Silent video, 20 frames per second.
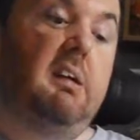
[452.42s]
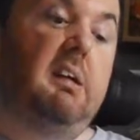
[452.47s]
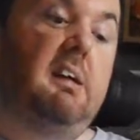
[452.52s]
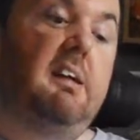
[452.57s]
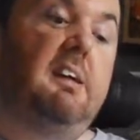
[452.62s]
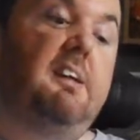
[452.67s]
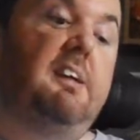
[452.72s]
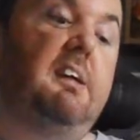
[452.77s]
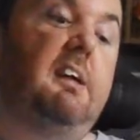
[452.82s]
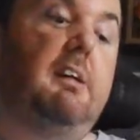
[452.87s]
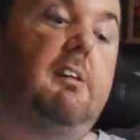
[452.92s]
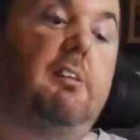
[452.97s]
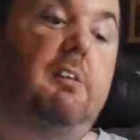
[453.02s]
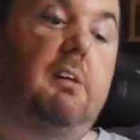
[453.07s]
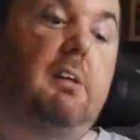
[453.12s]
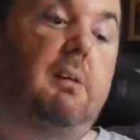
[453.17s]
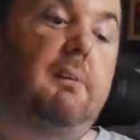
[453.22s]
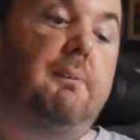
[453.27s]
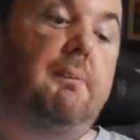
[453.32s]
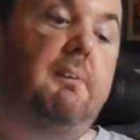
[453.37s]
Next
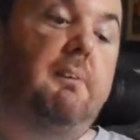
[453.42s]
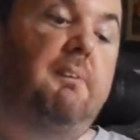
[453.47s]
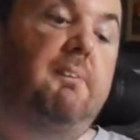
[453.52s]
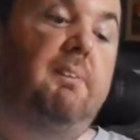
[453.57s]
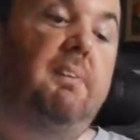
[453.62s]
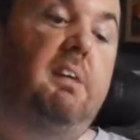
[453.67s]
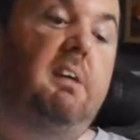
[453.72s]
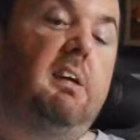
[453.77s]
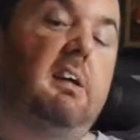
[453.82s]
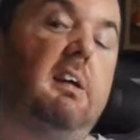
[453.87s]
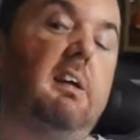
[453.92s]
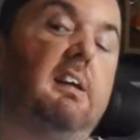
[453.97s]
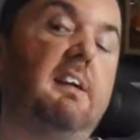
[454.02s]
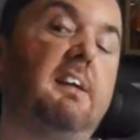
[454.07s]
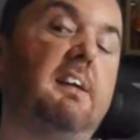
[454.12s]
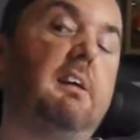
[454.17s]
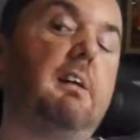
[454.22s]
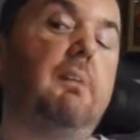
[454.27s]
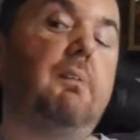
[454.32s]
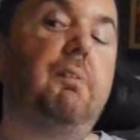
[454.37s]
up,
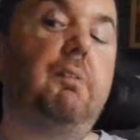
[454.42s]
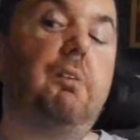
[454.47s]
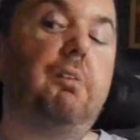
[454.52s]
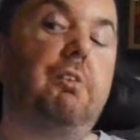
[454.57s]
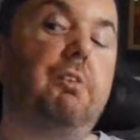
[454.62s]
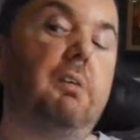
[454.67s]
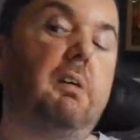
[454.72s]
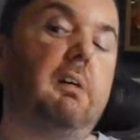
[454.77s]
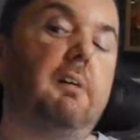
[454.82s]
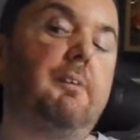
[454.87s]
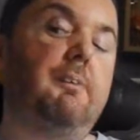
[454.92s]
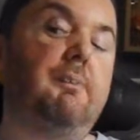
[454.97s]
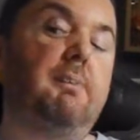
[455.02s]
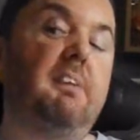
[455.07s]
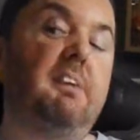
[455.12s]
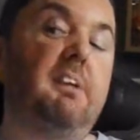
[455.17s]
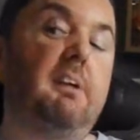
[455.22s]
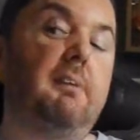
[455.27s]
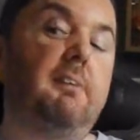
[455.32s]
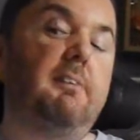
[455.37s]
now I'm not sure how to
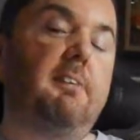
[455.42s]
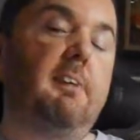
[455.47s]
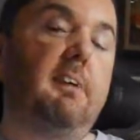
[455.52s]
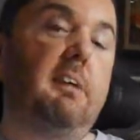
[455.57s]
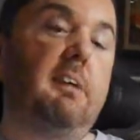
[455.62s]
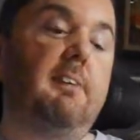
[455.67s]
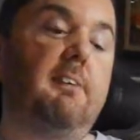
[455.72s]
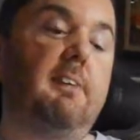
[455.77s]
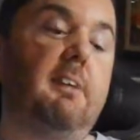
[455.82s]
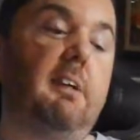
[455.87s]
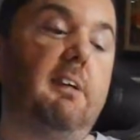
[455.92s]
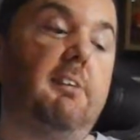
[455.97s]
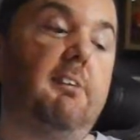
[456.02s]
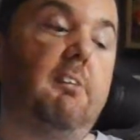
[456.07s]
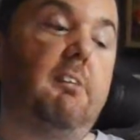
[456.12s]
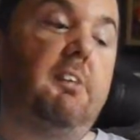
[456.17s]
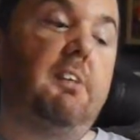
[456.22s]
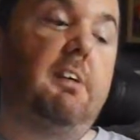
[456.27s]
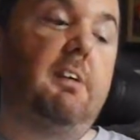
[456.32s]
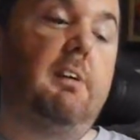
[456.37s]
pronounce these. These are
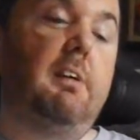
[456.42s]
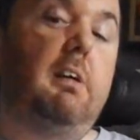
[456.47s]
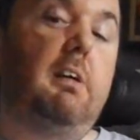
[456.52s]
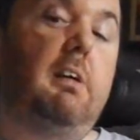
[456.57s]
another...